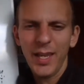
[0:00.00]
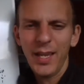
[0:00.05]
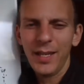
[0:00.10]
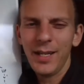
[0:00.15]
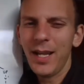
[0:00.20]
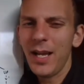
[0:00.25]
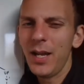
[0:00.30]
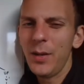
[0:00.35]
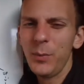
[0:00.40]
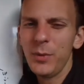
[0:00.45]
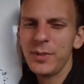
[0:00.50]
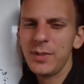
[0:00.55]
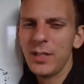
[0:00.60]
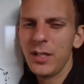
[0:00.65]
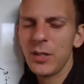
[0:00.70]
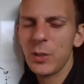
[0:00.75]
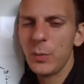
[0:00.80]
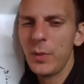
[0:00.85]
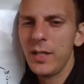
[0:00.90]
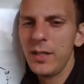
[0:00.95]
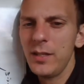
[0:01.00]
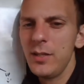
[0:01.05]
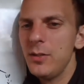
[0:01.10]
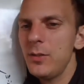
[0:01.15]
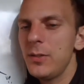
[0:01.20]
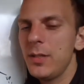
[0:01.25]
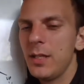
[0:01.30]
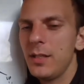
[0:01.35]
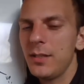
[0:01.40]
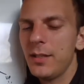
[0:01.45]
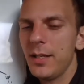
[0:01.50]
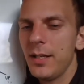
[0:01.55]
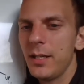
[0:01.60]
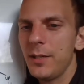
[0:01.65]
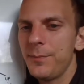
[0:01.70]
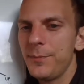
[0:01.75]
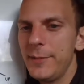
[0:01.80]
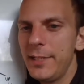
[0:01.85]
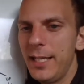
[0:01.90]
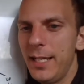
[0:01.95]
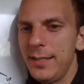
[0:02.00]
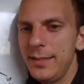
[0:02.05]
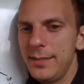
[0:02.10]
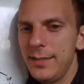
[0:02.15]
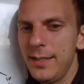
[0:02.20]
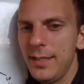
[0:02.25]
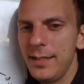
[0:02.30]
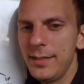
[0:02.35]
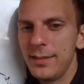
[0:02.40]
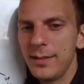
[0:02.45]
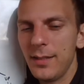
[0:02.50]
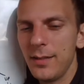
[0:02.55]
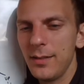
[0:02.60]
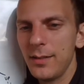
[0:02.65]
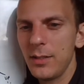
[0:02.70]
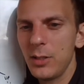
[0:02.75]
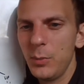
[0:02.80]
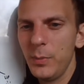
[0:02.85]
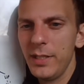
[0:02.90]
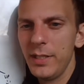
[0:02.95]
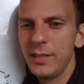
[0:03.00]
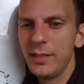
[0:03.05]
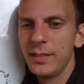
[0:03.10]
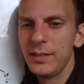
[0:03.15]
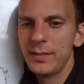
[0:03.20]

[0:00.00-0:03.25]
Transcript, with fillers: And uh, what's another way that you can um, test this a little bit?